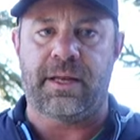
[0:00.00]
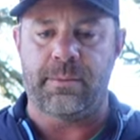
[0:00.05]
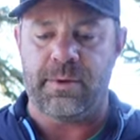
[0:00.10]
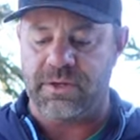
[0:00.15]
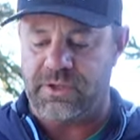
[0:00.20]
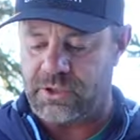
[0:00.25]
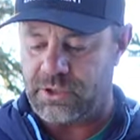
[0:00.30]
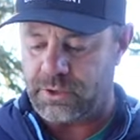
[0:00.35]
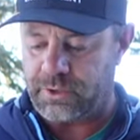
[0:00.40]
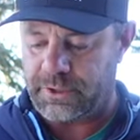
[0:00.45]
I
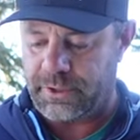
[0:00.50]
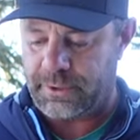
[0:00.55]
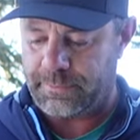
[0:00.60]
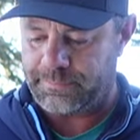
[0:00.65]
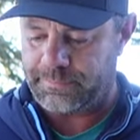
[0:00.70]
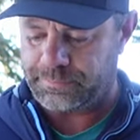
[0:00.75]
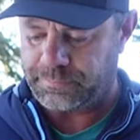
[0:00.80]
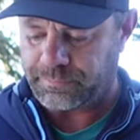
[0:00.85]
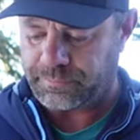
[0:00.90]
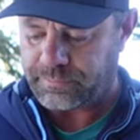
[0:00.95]
mentioned earlier.
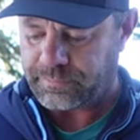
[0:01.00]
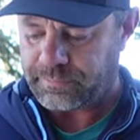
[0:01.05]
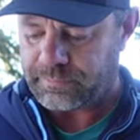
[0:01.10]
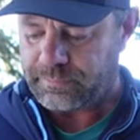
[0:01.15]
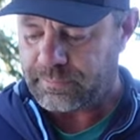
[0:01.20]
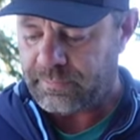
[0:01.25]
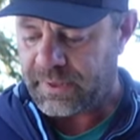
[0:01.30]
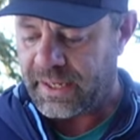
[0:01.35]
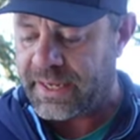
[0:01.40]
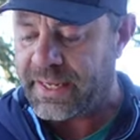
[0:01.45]

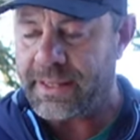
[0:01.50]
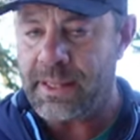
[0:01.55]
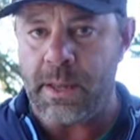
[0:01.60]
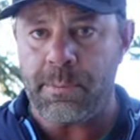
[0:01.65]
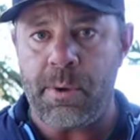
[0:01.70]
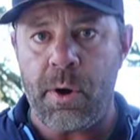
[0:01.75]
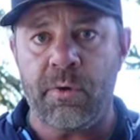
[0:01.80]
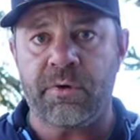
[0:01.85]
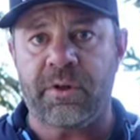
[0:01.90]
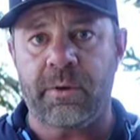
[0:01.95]
And they
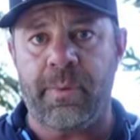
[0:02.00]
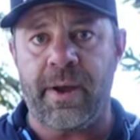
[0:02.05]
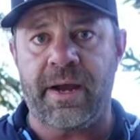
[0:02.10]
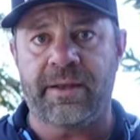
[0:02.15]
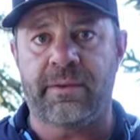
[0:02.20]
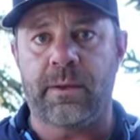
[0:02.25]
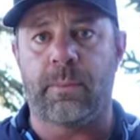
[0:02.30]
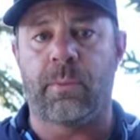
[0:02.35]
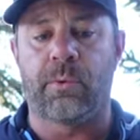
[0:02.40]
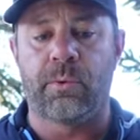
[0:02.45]
both
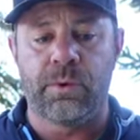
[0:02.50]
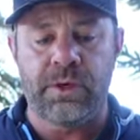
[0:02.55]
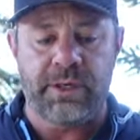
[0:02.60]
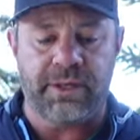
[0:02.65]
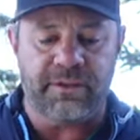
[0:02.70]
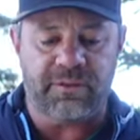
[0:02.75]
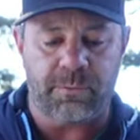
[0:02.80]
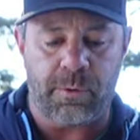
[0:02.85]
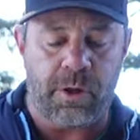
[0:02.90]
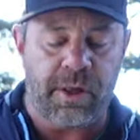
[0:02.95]
compact up
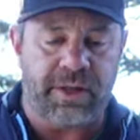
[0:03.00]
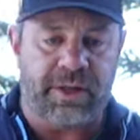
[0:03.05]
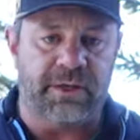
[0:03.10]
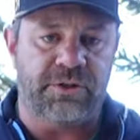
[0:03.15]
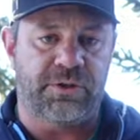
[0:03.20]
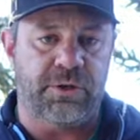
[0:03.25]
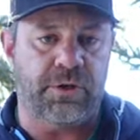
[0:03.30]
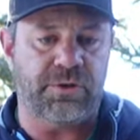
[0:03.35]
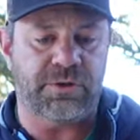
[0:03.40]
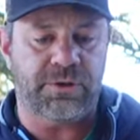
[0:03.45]
really small, like I
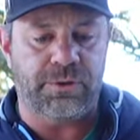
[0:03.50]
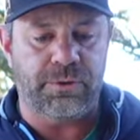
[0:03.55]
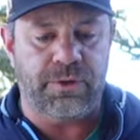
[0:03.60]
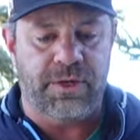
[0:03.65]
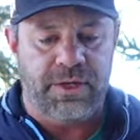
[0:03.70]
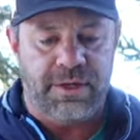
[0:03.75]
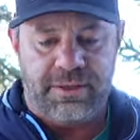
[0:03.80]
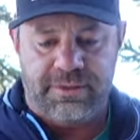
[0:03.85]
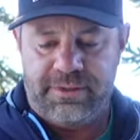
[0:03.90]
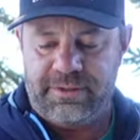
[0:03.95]
showed you.
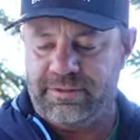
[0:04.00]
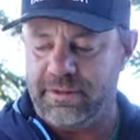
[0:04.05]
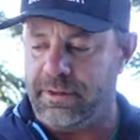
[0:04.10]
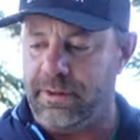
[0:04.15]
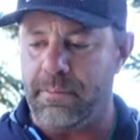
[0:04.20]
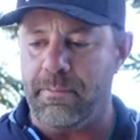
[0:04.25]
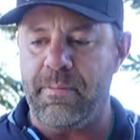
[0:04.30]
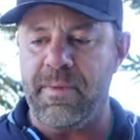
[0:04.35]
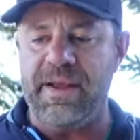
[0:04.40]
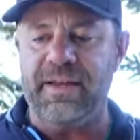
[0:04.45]
It's an
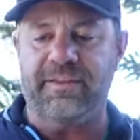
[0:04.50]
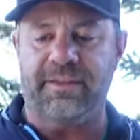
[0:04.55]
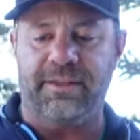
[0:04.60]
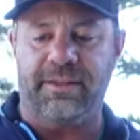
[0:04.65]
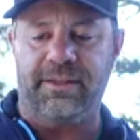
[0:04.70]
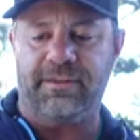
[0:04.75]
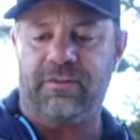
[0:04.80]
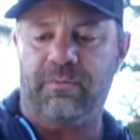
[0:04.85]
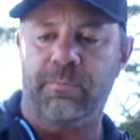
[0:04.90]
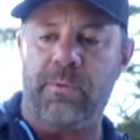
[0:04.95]

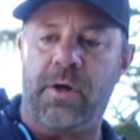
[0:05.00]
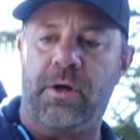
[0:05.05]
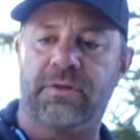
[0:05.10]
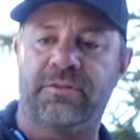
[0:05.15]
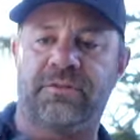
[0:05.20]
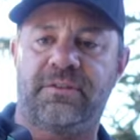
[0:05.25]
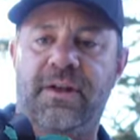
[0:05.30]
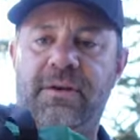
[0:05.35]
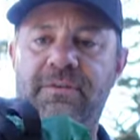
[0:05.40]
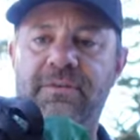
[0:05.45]
amazingly small
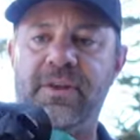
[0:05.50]
stuff